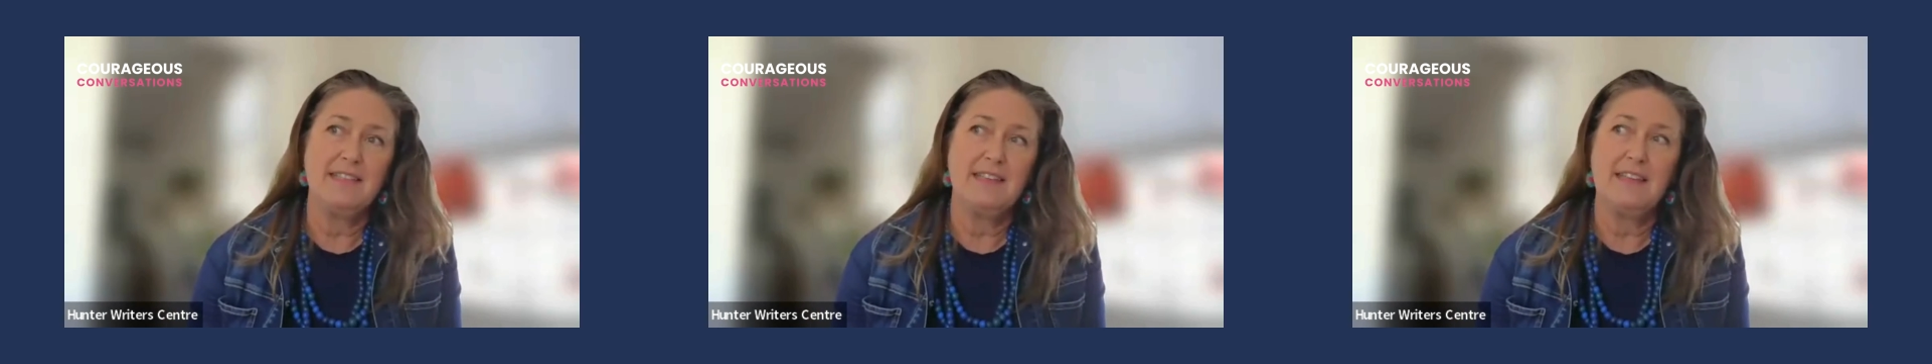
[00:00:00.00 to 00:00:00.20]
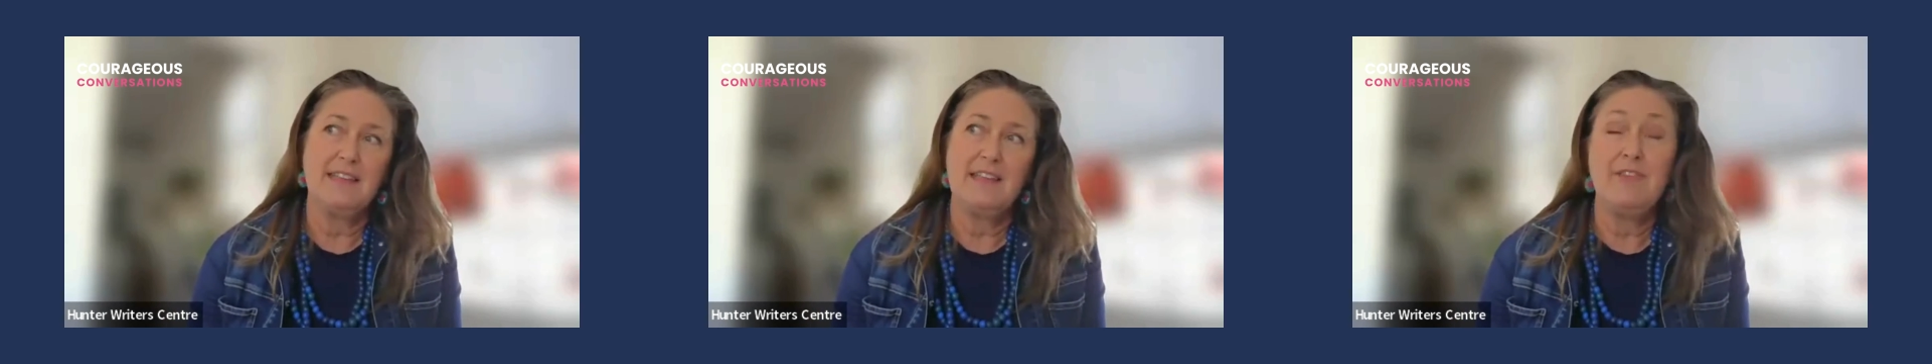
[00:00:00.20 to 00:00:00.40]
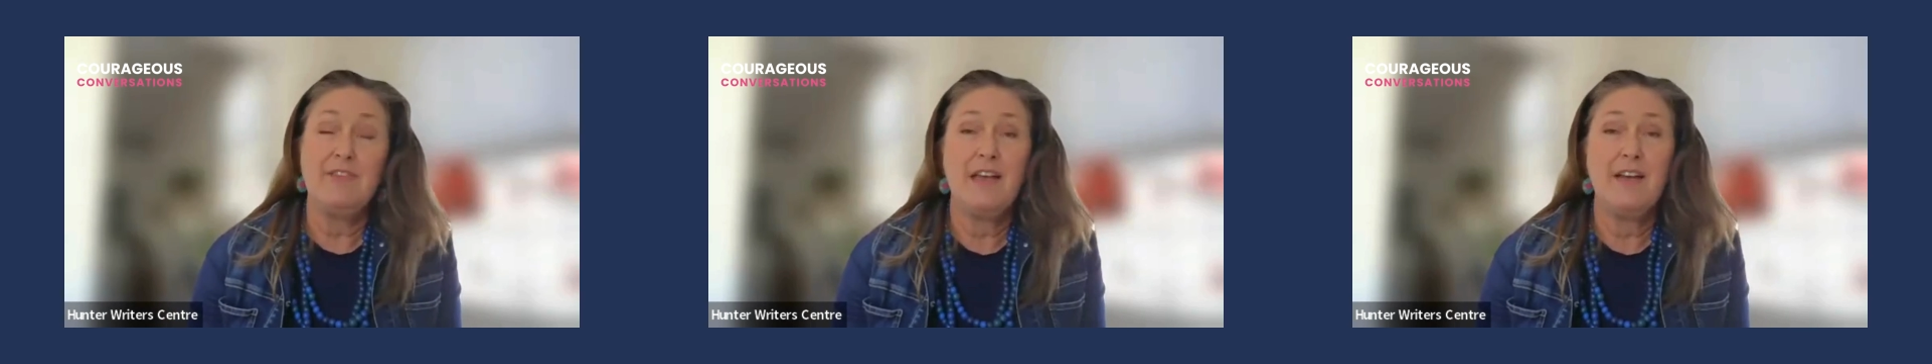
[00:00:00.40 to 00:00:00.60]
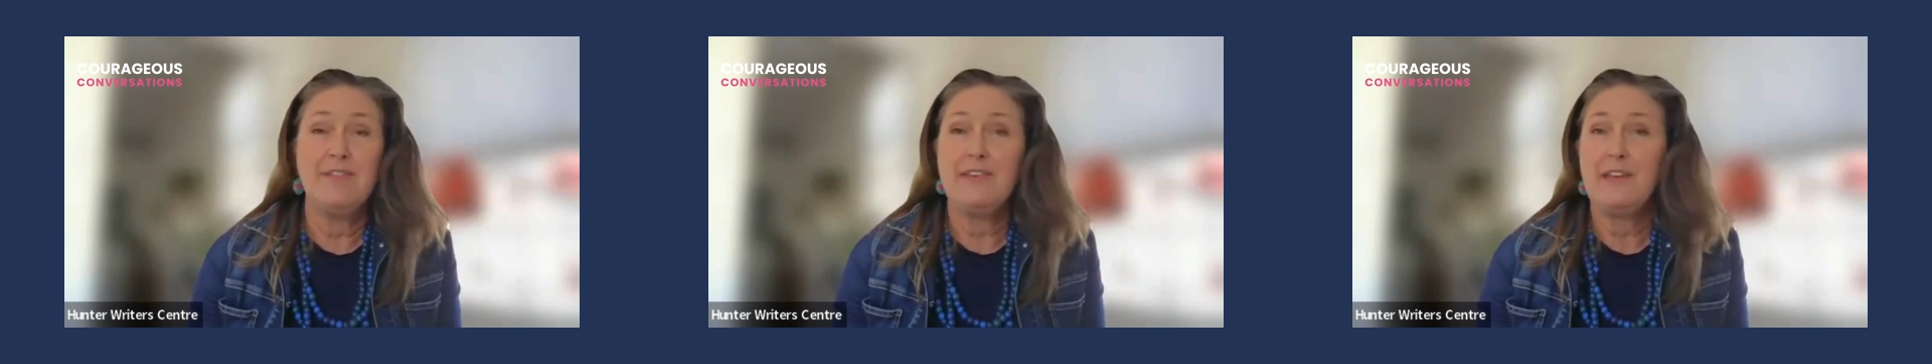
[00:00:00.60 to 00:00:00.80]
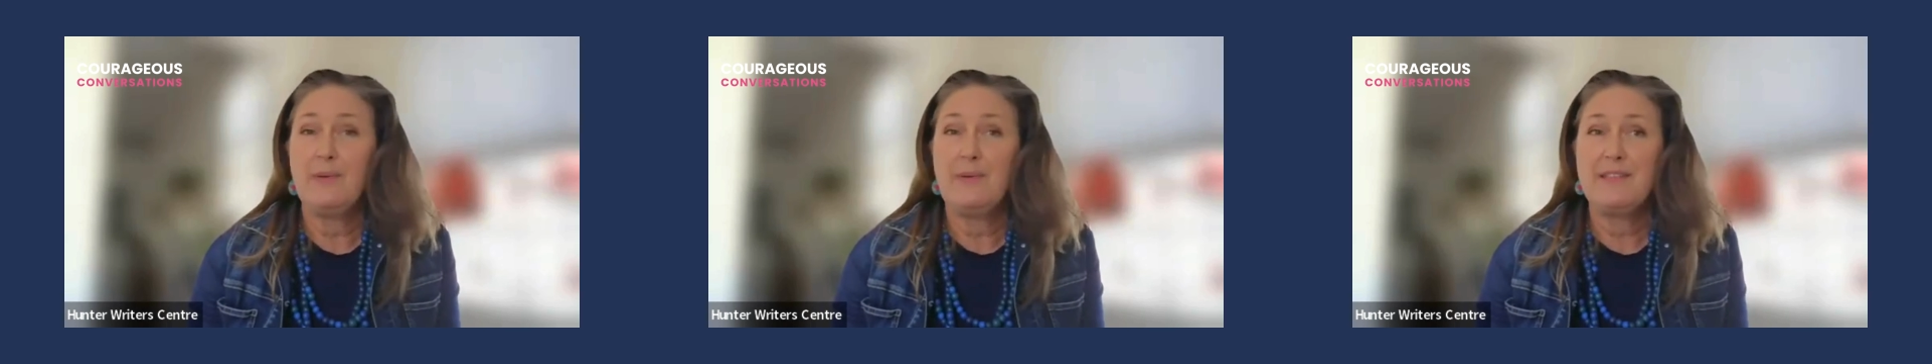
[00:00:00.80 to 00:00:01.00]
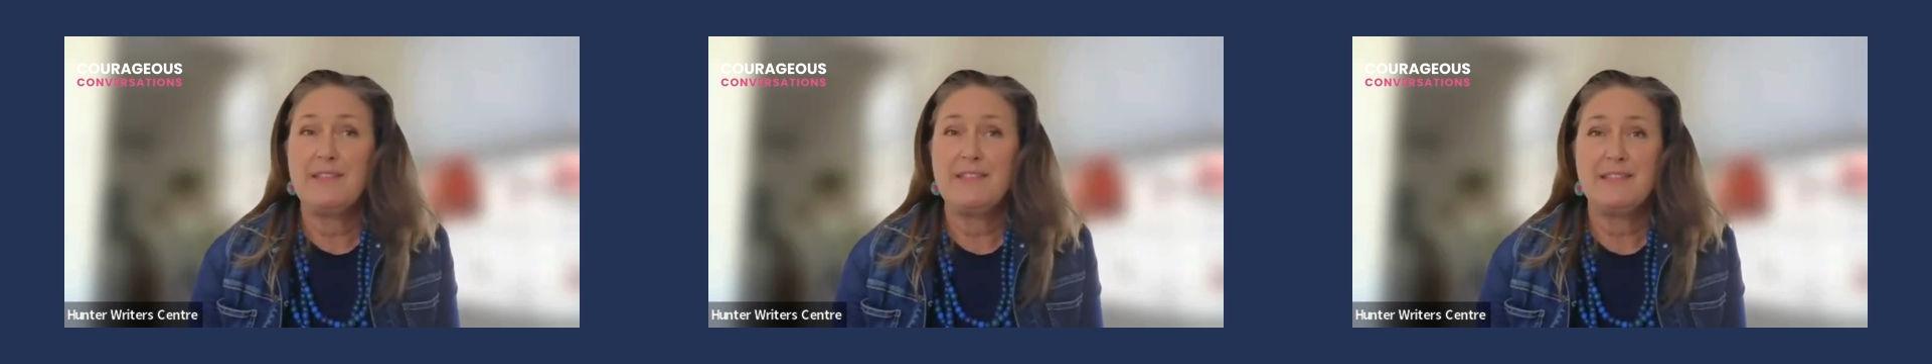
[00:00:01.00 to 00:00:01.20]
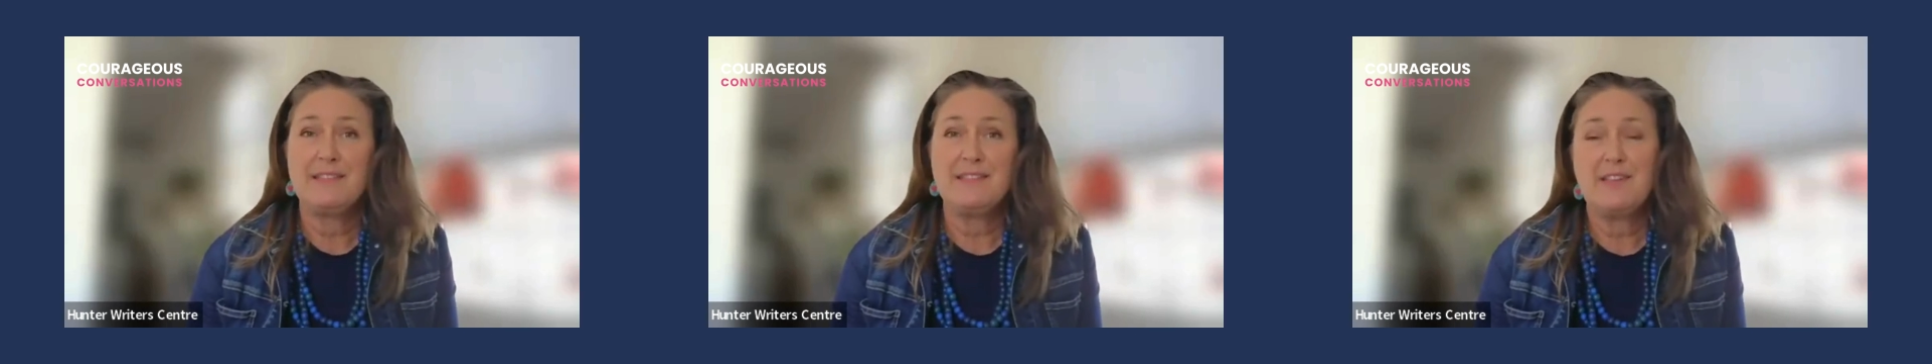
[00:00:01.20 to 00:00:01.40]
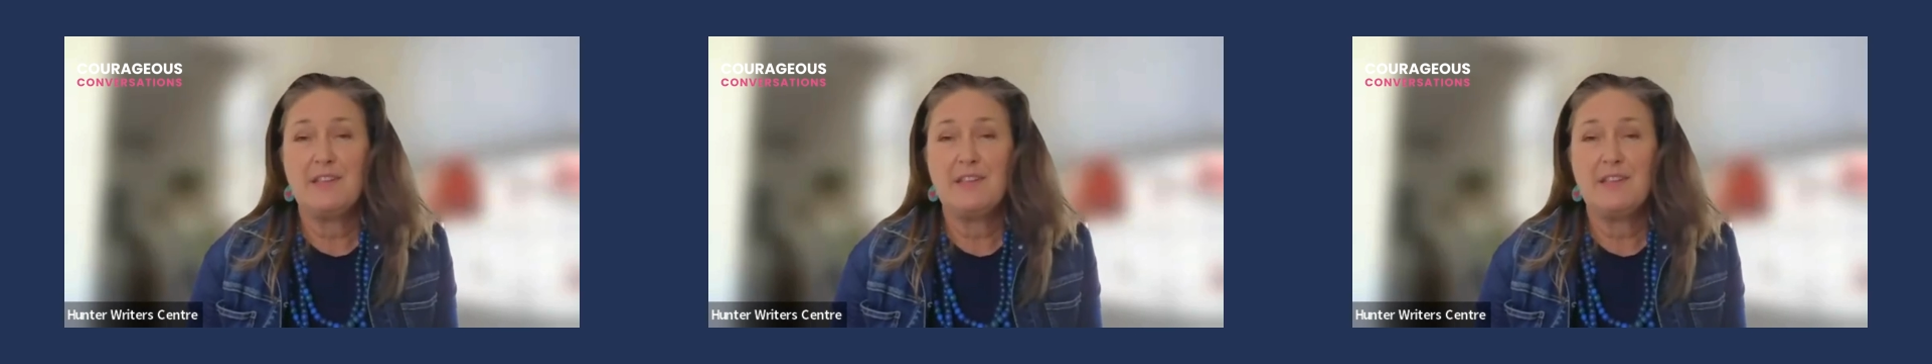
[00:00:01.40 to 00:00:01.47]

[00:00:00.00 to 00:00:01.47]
if you have any questions,